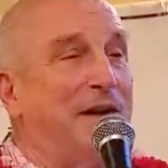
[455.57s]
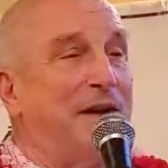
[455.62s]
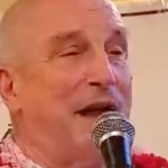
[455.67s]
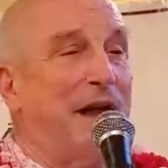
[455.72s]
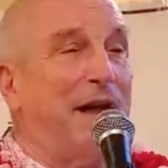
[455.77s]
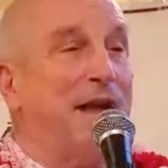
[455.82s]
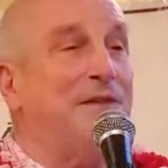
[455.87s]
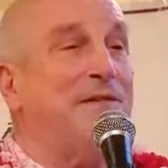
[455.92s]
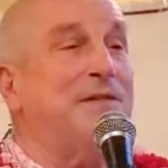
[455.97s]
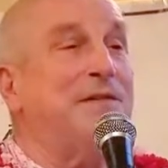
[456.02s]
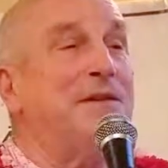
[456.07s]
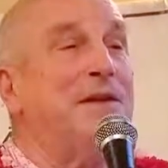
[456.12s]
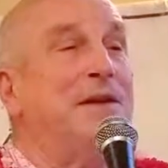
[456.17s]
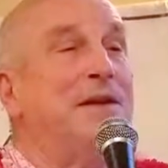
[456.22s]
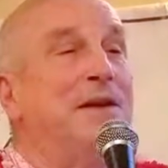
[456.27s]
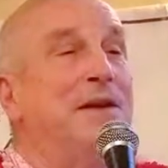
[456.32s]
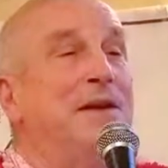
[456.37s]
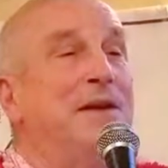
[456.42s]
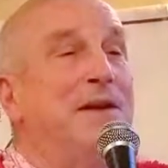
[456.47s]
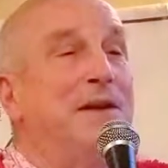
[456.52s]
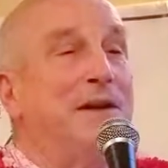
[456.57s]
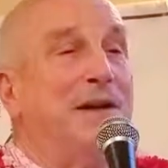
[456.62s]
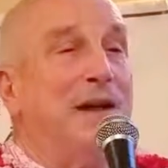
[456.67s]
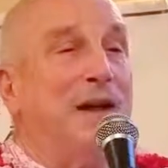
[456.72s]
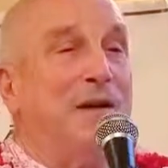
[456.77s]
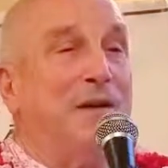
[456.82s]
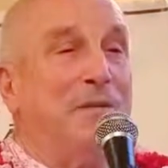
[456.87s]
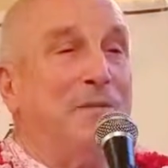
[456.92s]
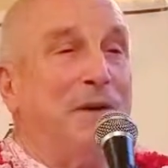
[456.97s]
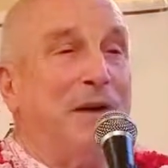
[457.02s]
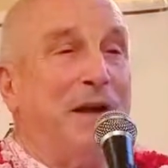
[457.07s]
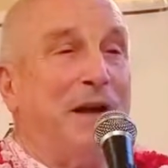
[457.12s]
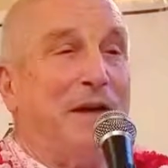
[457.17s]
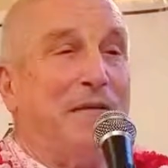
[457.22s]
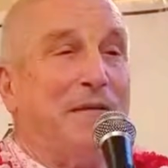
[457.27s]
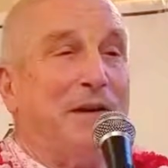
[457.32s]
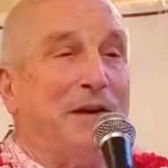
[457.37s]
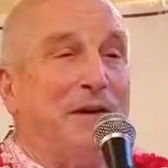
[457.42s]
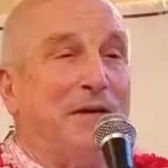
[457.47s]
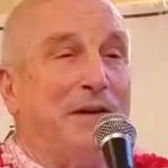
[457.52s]
Das, he later became
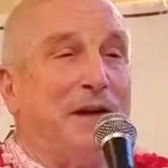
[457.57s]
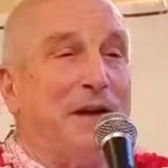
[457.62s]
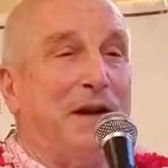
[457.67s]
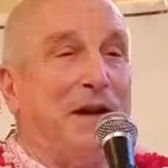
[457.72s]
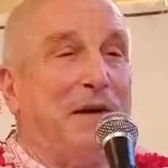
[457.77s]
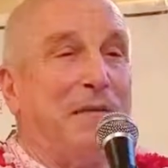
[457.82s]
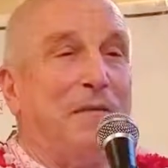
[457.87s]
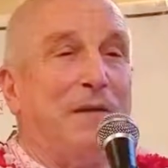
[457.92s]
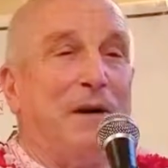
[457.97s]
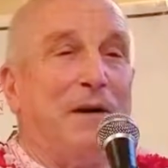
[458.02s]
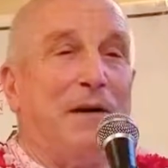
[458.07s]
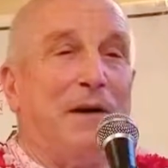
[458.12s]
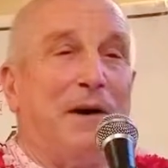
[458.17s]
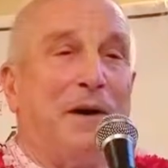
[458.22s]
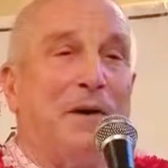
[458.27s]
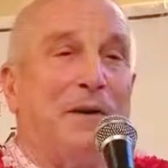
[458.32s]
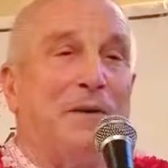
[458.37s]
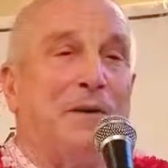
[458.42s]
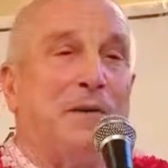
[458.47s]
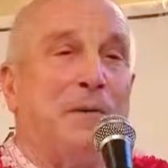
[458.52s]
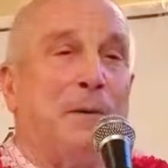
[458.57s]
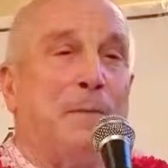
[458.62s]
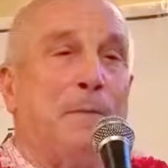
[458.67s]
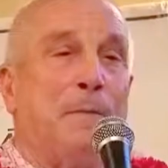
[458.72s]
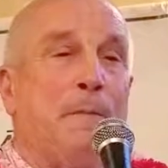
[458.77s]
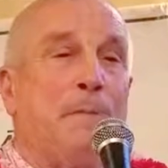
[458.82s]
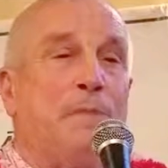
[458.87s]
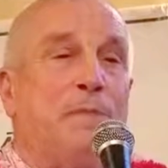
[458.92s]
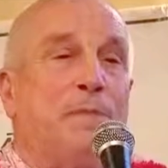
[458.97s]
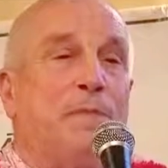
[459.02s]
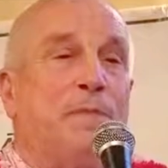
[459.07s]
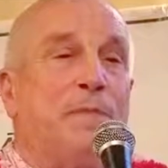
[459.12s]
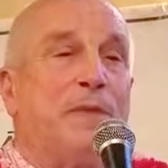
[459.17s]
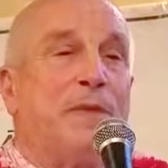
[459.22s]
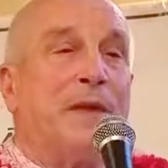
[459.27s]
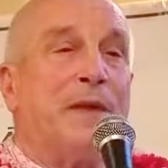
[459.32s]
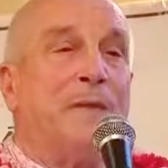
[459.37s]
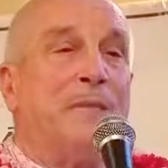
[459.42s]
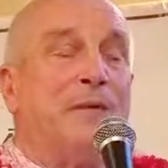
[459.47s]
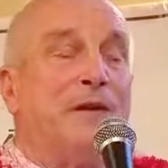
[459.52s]
Kartikeya Maharaj.
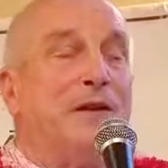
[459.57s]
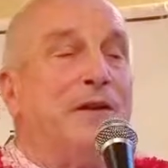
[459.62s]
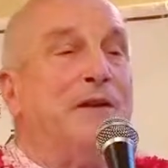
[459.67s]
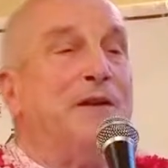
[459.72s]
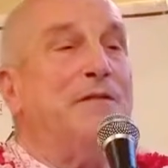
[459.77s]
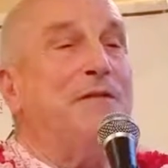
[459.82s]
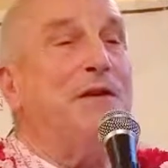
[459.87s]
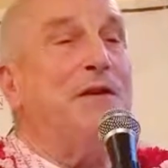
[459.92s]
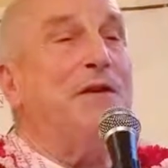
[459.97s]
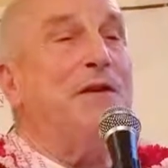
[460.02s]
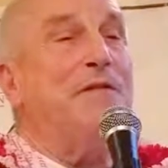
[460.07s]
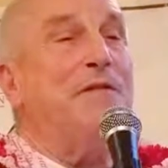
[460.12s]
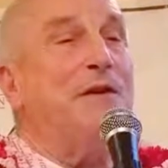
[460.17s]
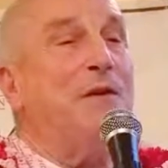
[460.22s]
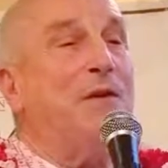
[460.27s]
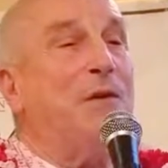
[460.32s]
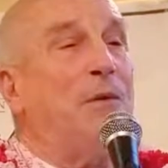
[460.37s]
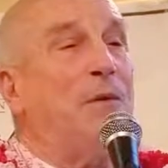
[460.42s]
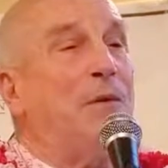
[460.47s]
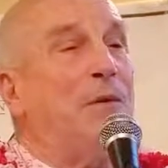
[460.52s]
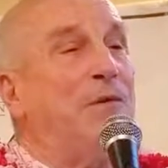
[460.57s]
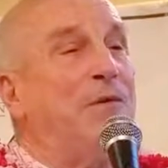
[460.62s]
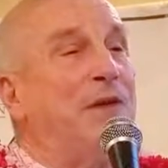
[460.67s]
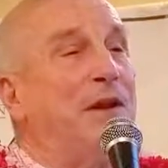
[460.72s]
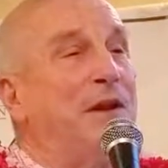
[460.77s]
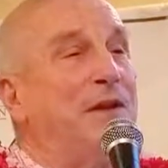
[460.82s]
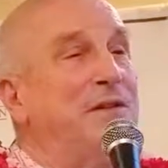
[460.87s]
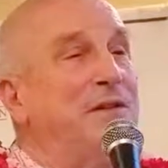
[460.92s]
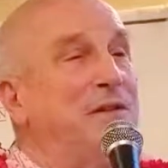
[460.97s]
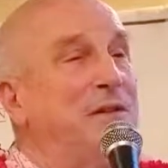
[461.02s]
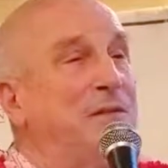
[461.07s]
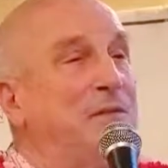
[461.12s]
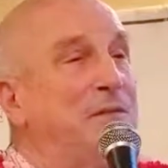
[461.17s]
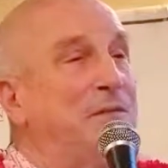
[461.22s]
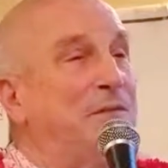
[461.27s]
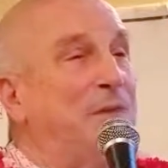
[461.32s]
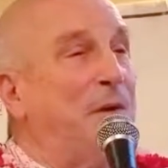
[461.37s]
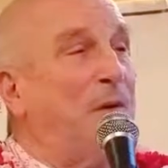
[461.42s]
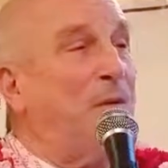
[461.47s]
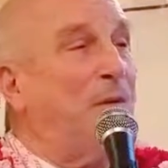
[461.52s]
But in the very, very old days, he was
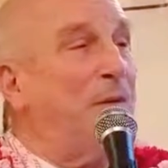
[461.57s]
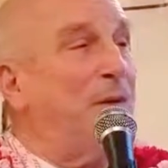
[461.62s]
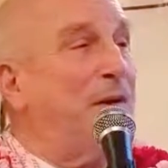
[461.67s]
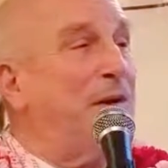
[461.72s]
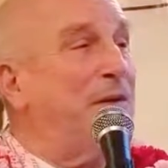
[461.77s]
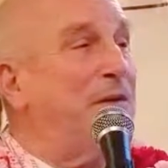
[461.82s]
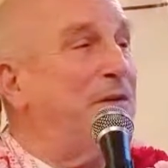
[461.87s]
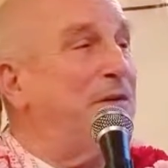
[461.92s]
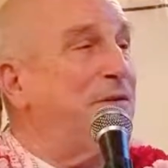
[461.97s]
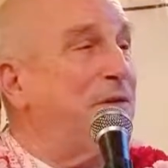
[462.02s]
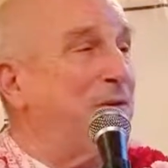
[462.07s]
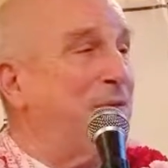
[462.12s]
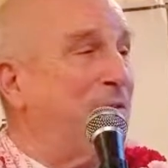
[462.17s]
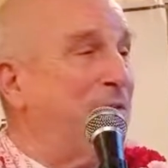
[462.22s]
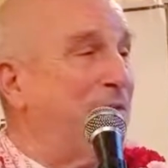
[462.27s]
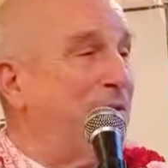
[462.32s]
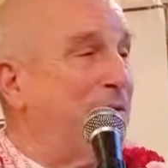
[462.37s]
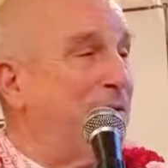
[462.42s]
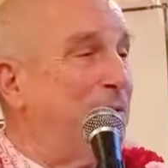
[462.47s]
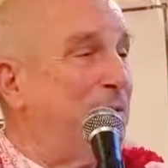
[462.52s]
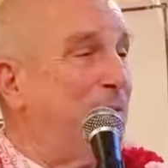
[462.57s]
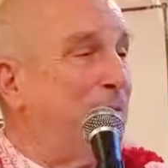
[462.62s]
Prabhupada's servant.